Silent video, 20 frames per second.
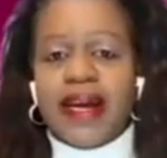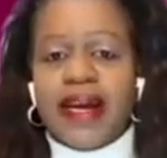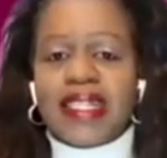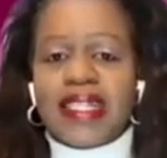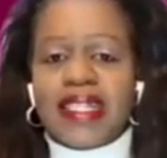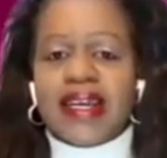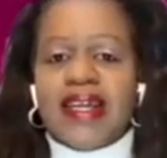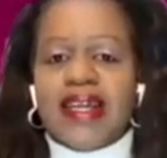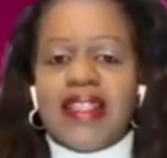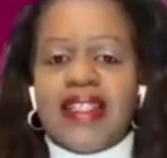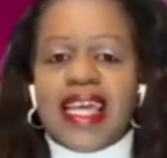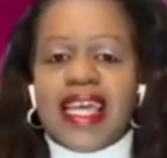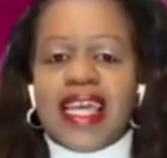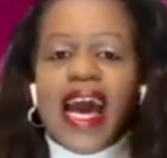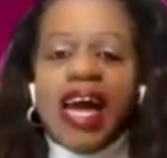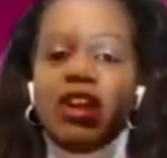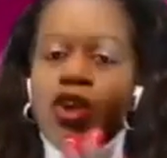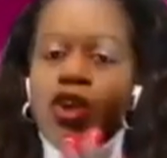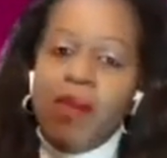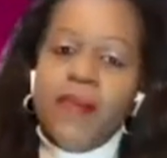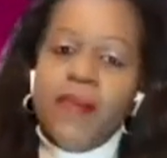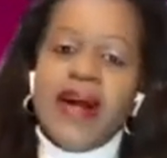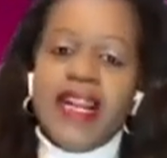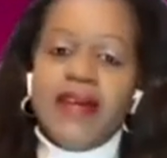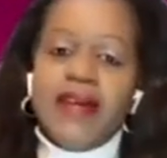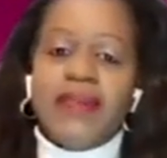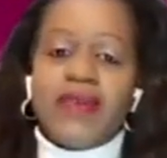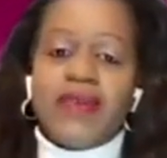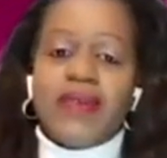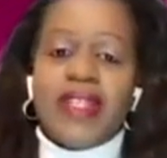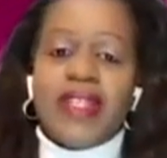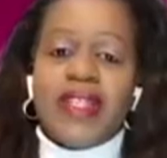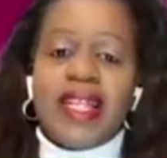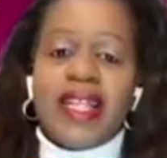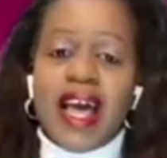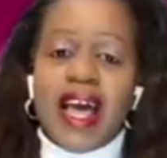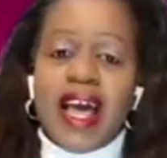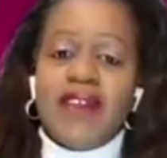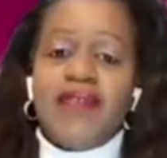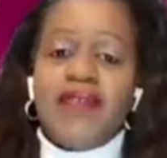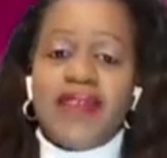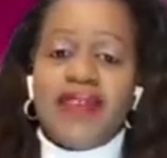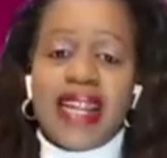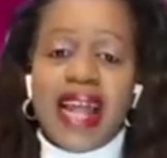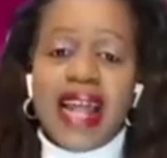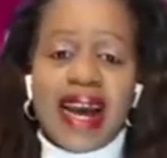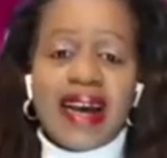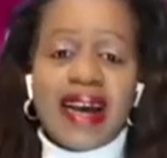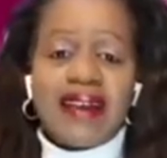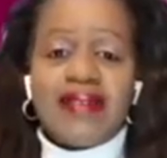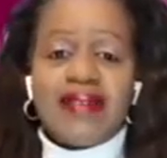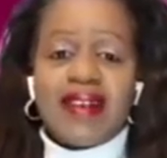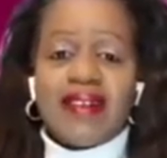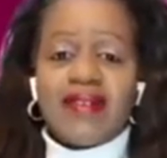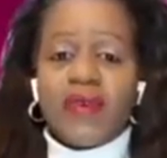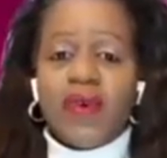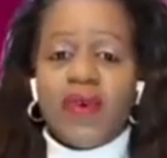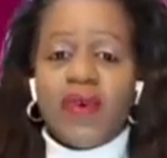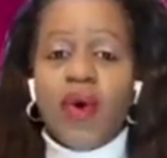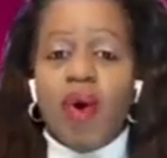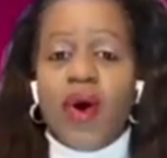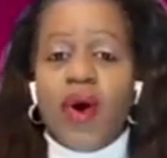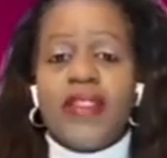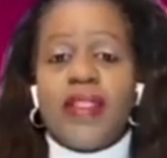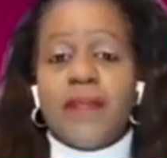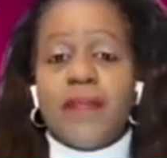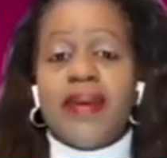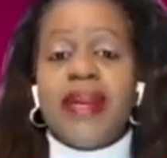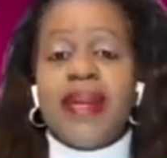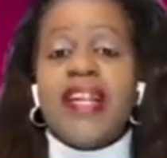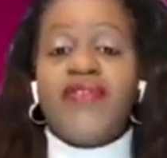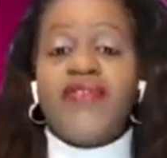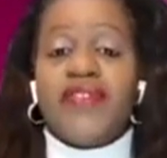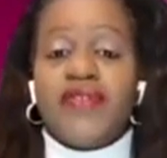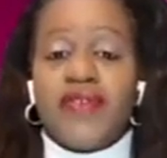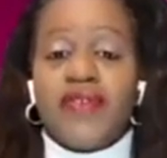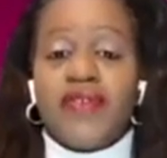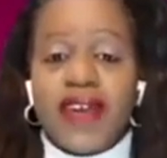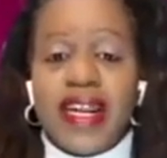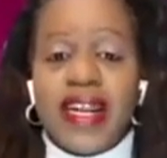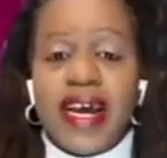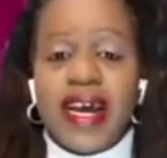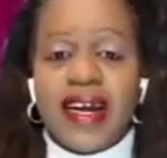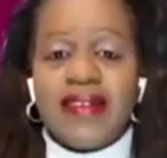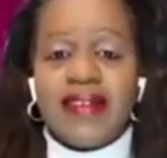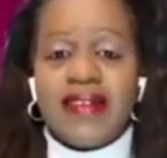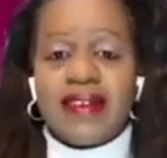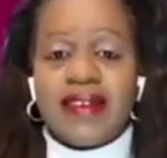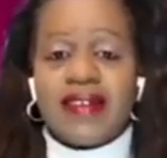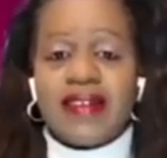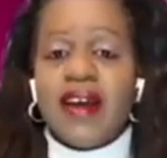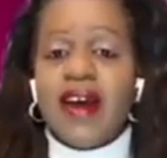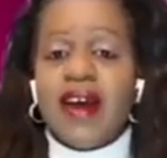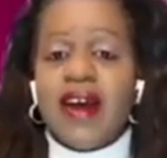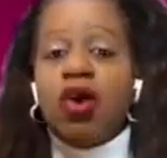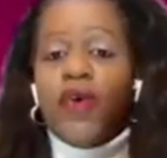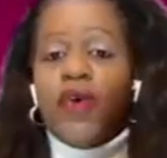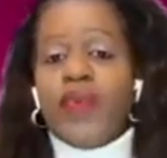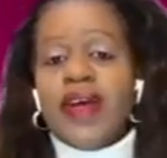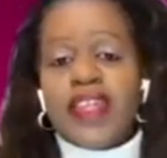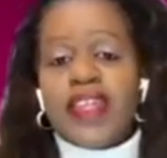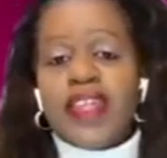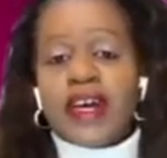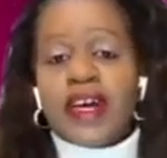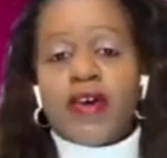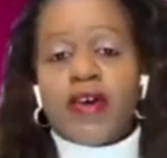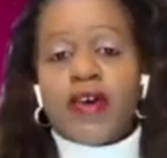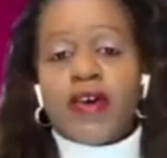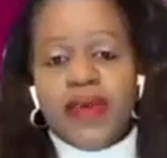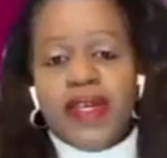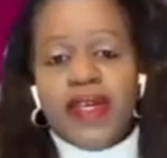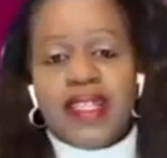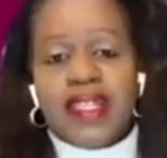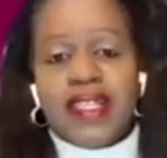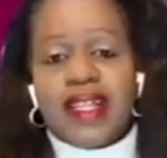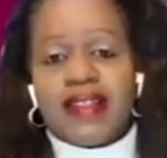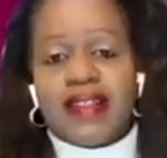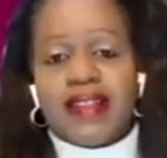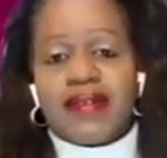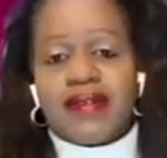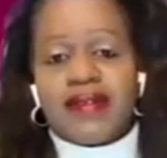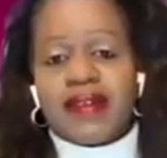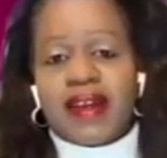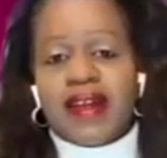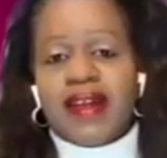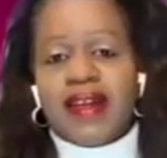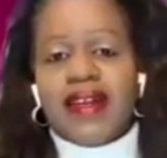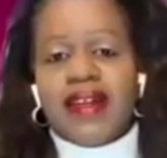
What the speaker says: but the anomaly between the life of an architect or the benefits of an architect with a community that's